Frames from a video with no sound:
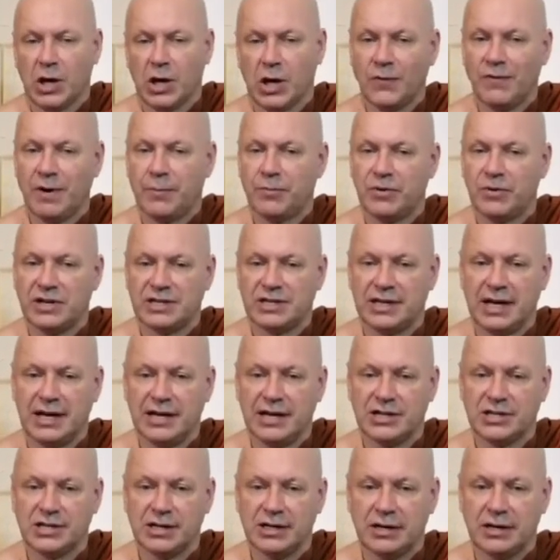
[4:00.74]
of
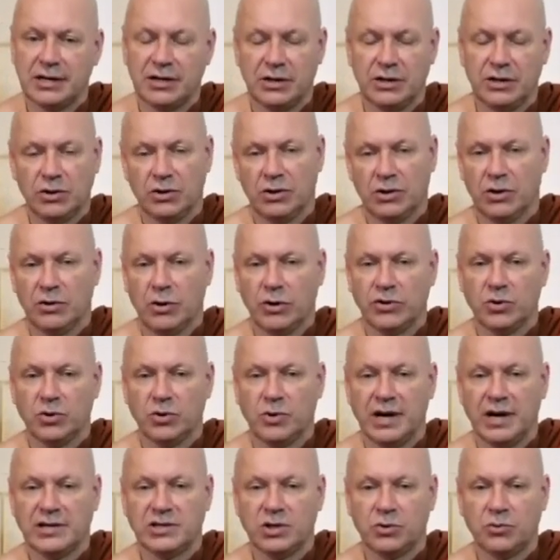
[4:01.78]
appreciation.
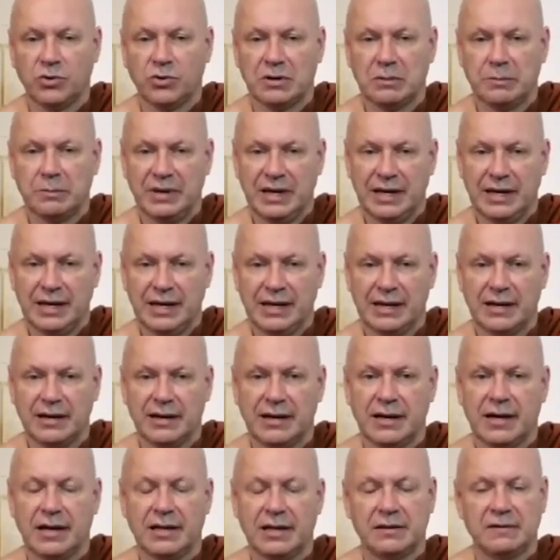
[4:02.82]
Otherwise you wouldn't be here.
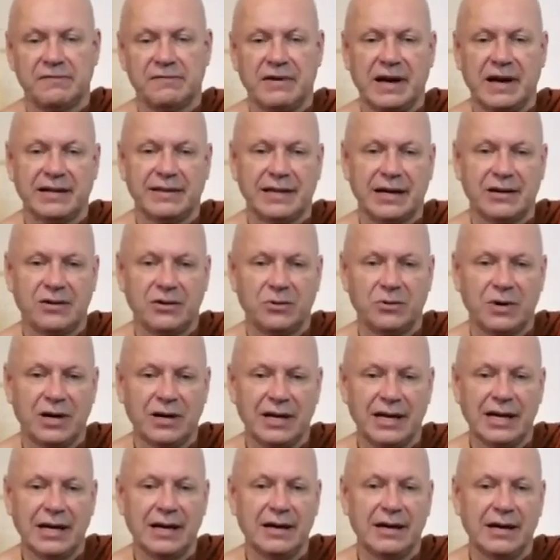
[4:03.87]
The fact that you are
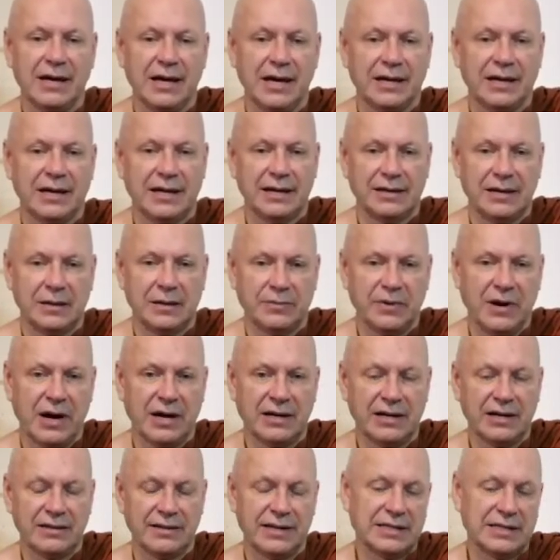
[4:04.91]
here taking
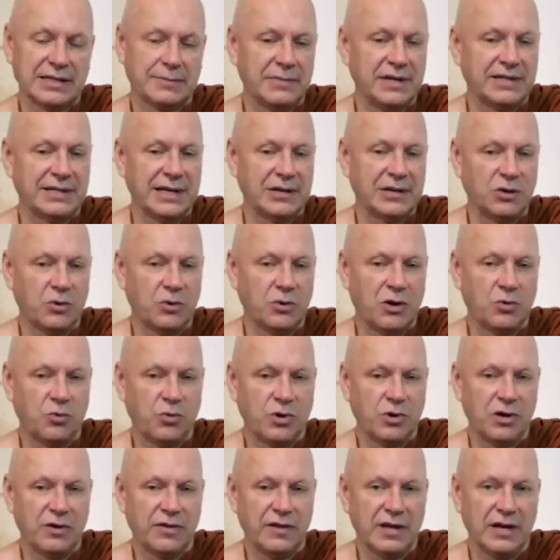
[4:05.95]
part in this means that you are
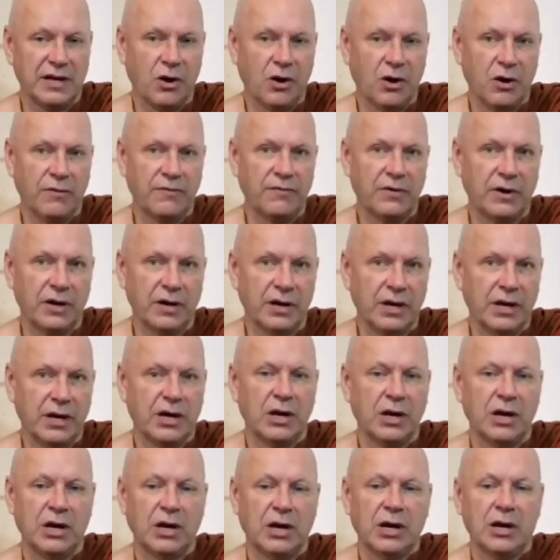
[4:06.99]
worthy of
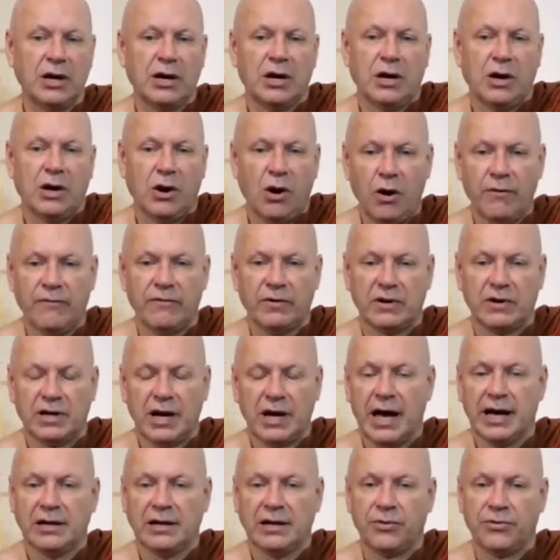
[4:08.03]

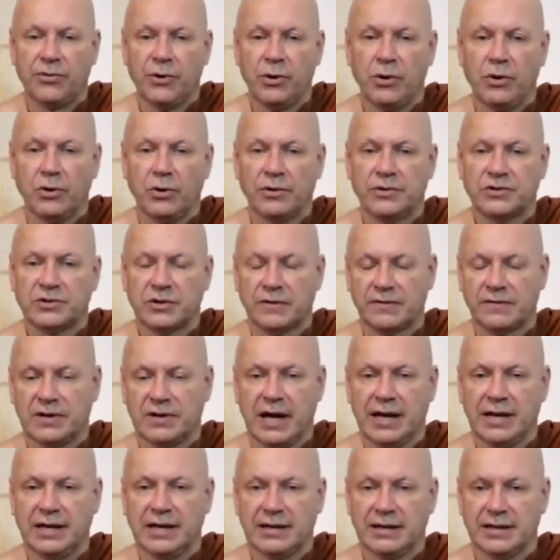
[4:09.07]
kind thoughts, of
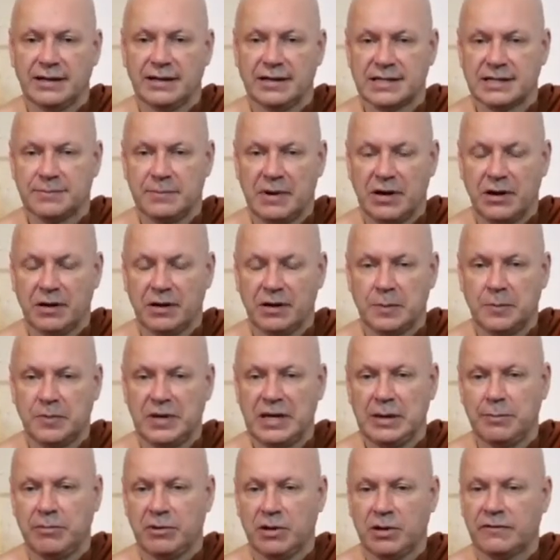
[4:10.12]
kindness by other
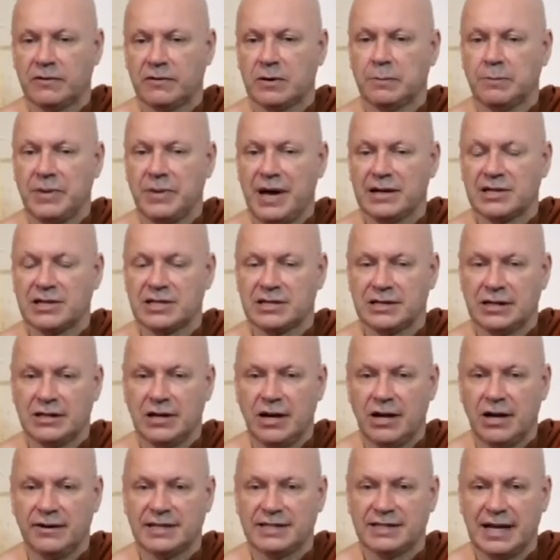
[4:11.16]
people, of compassion and
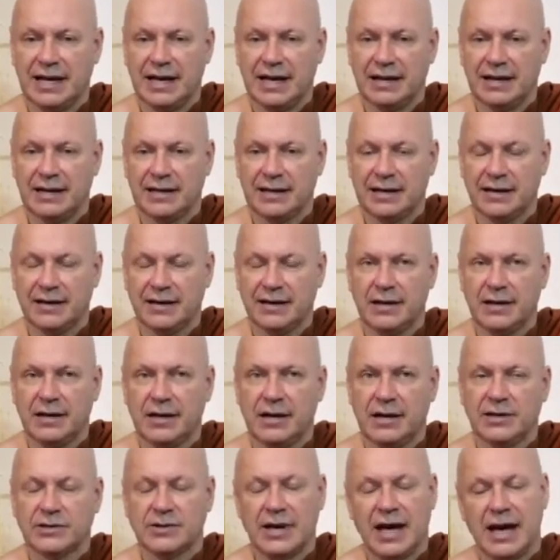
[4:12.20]
understanding.
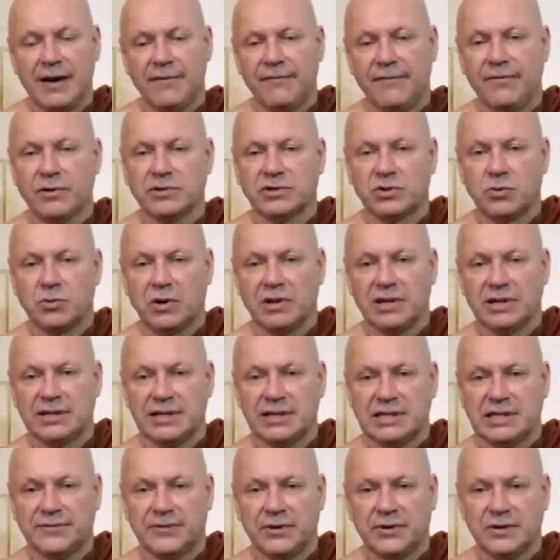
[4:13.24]
So have those
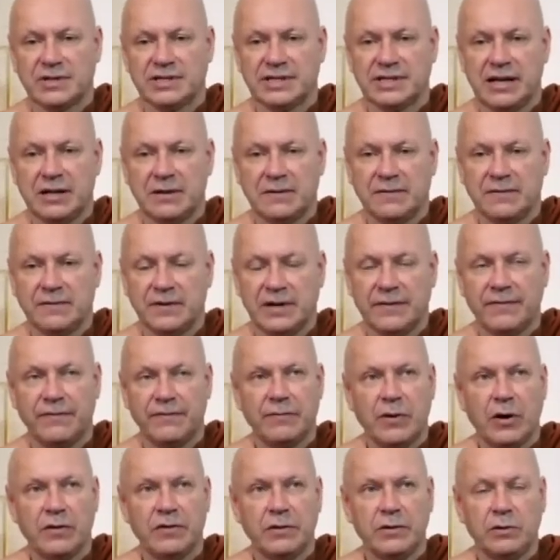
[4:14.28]
qualities for yourself
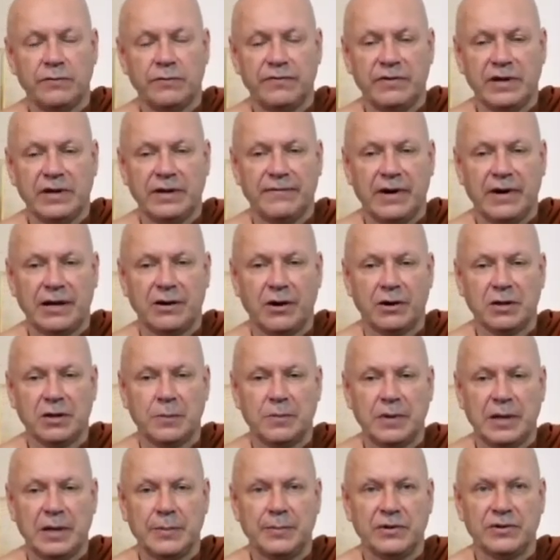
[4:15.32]
if you find other
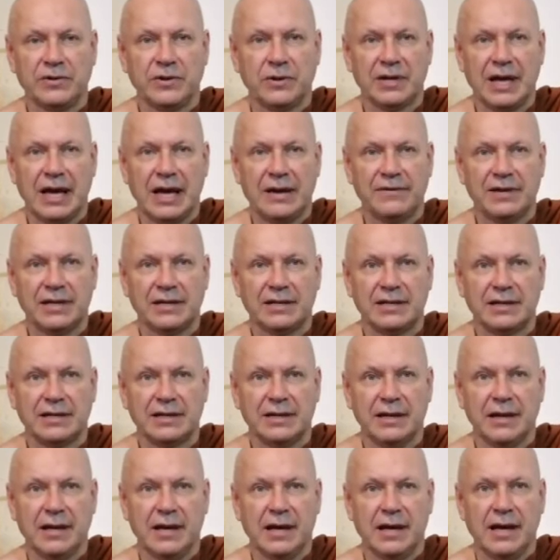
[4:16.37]
people don't have it.
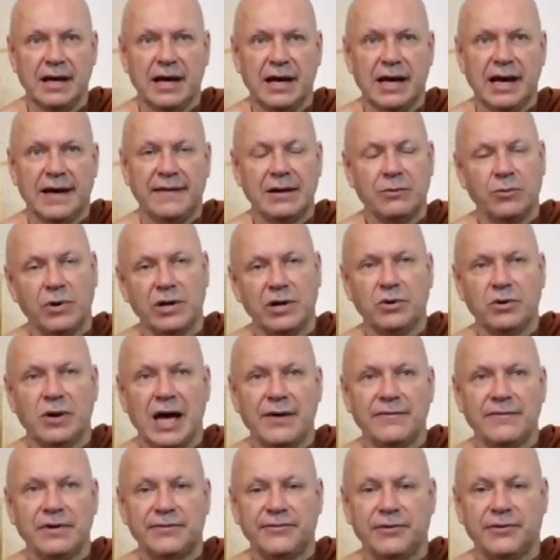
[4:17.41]
And then when you
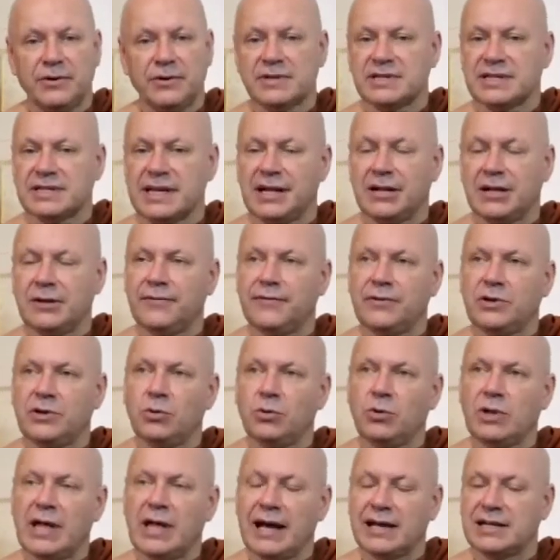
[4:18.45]
have it for yourself, you
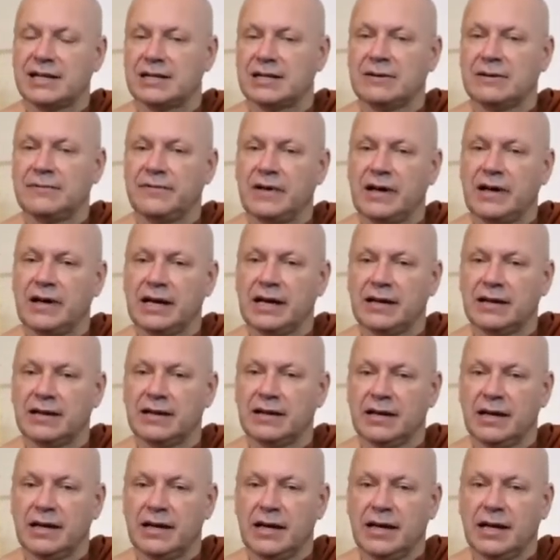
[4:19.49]
will actually
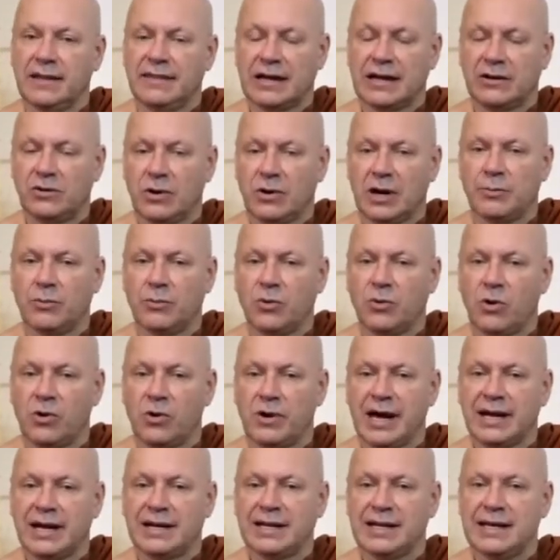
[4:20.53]
find that you are
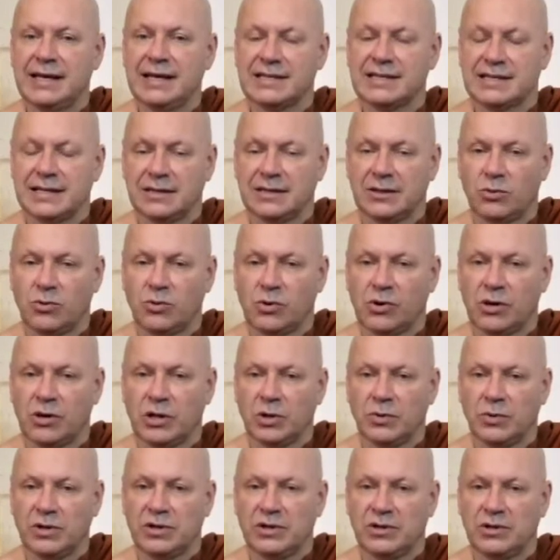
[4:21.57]
more at ease in the
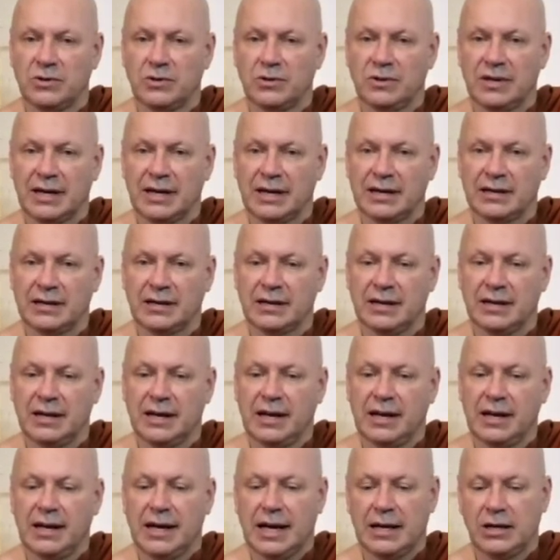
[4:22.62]
world when you do that.
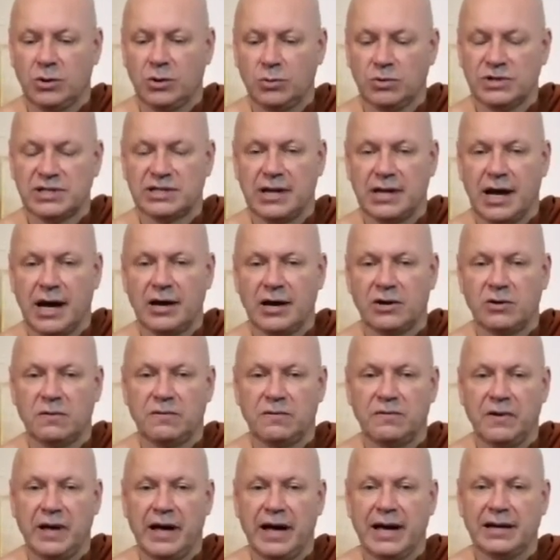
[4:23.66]
And you will start to
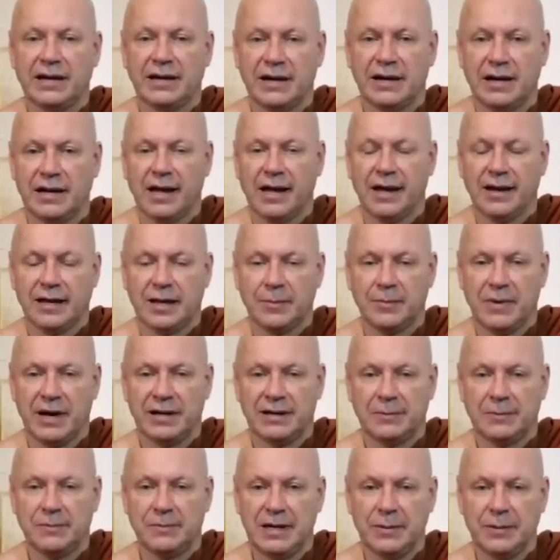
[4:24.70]
find
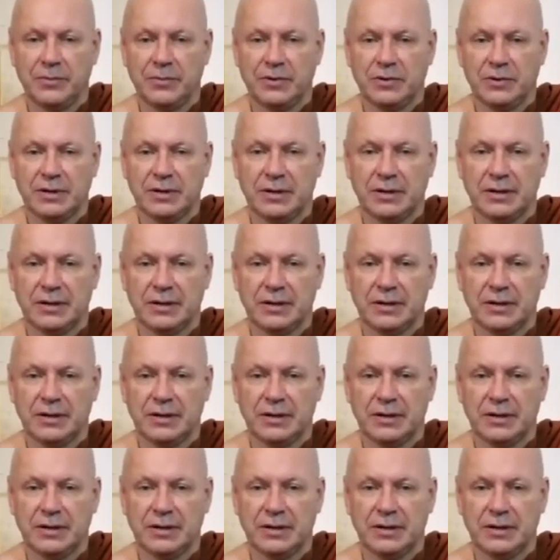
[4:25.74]
like-minded people.